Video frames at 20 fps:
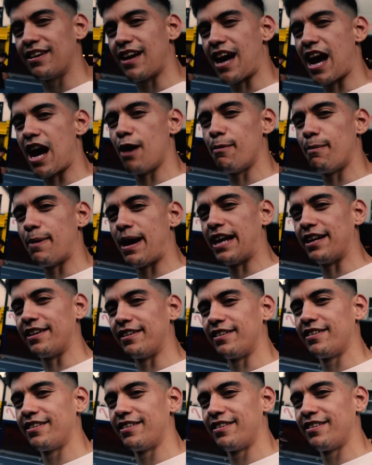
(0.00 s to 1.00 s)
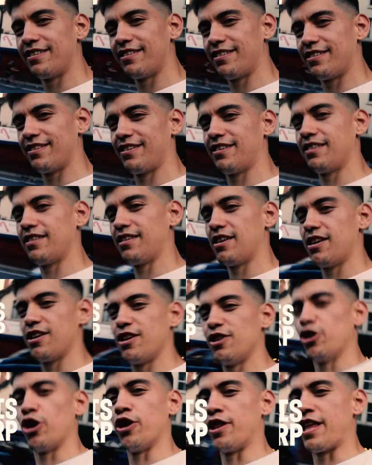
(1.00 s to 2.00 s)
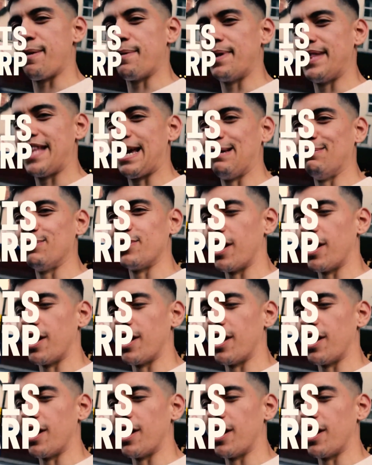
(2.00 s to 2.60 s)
Oh man. Not naming names